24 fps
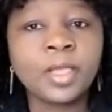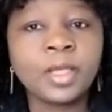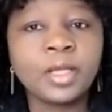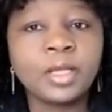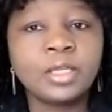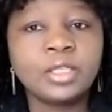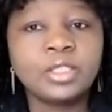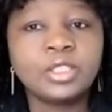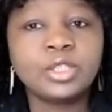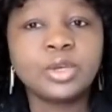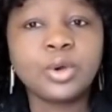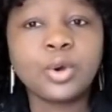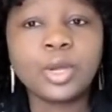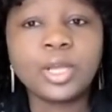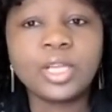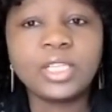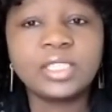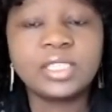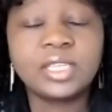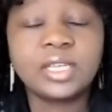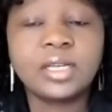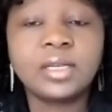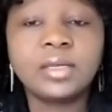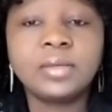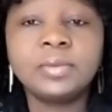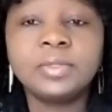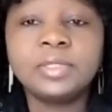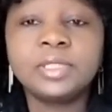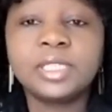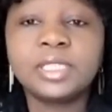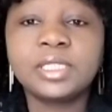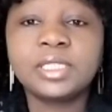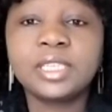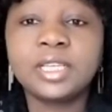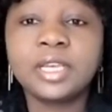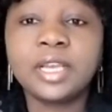So it's
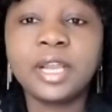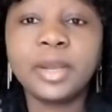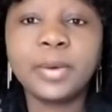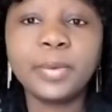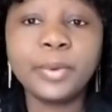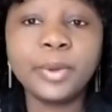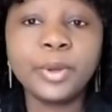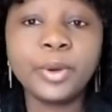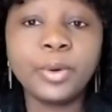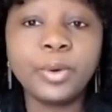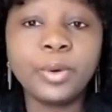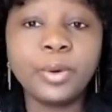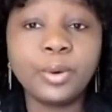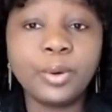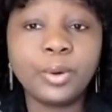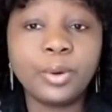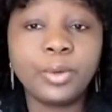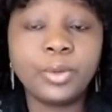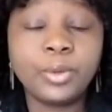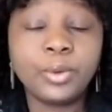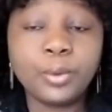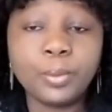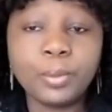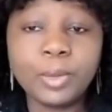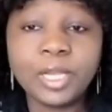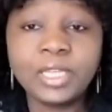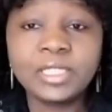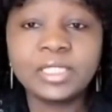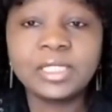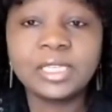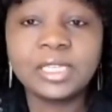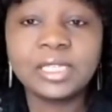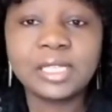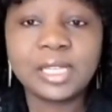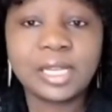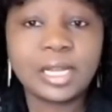a scenario on
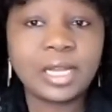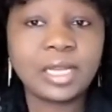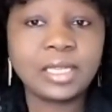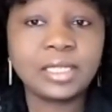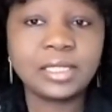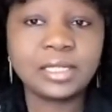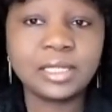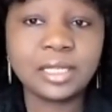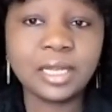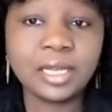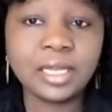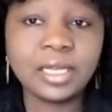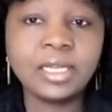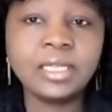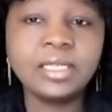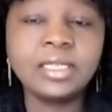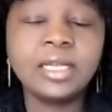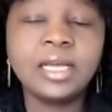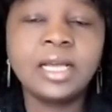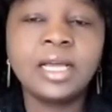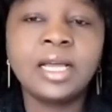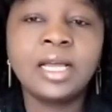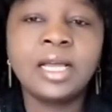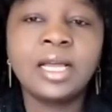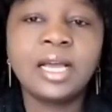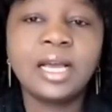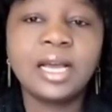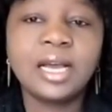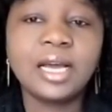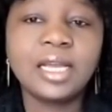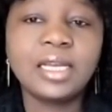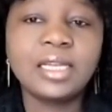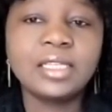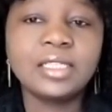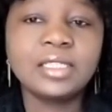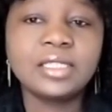homelessness, like I said,
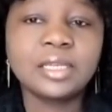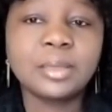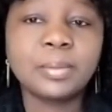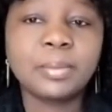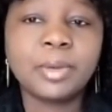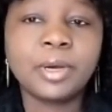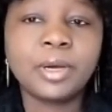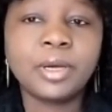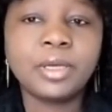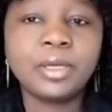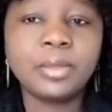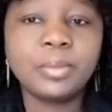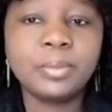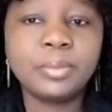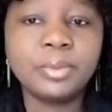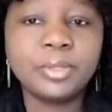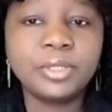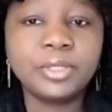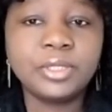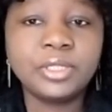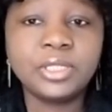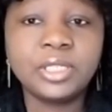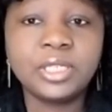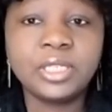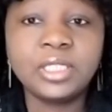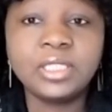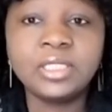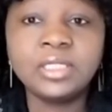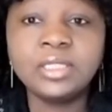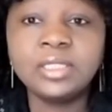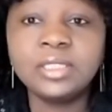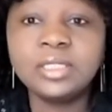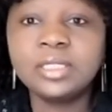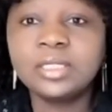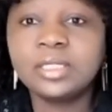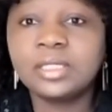and it's about a
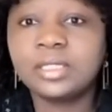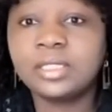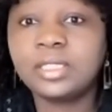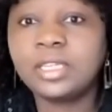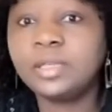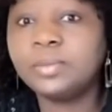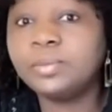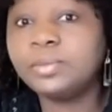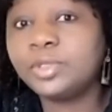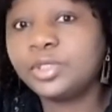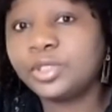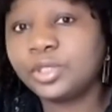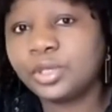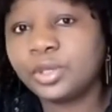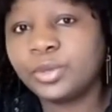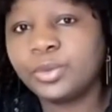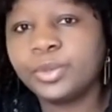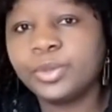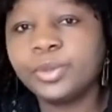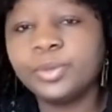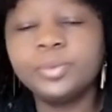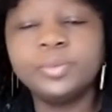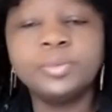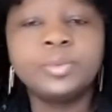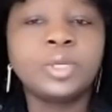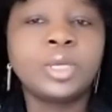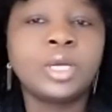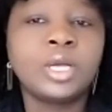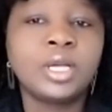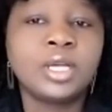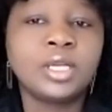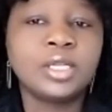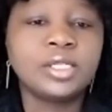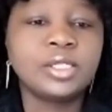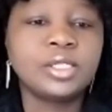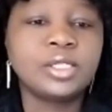patient named Cheryl.
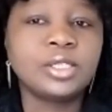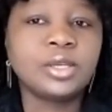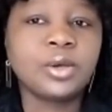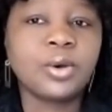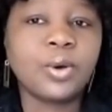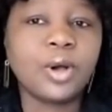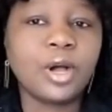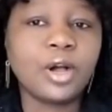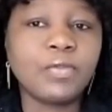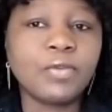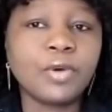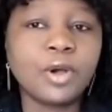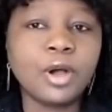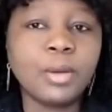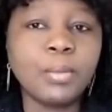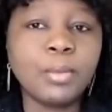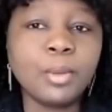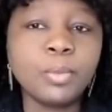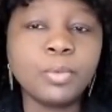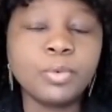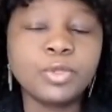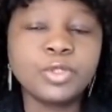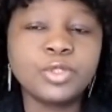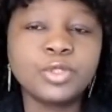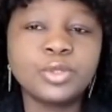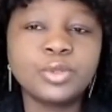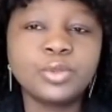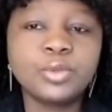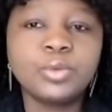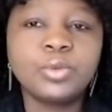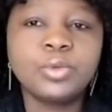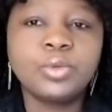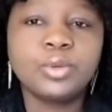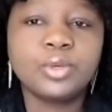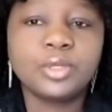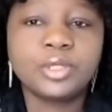So I've come up with
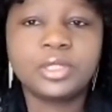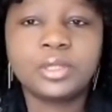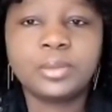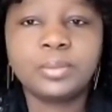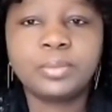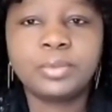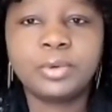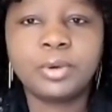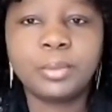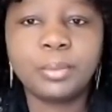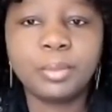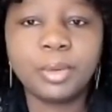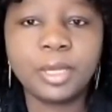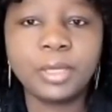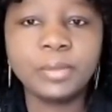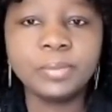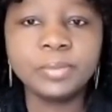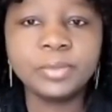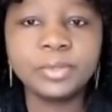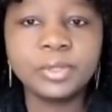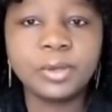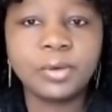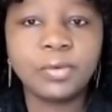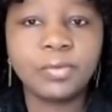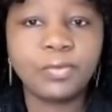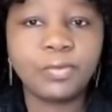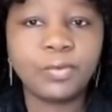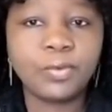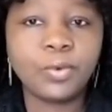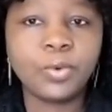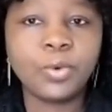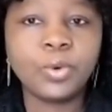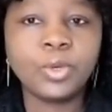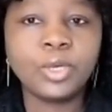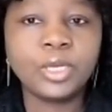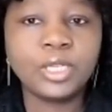2 nursing problems
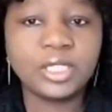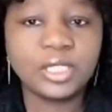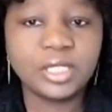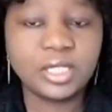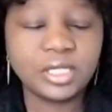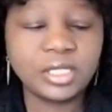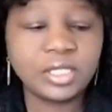for this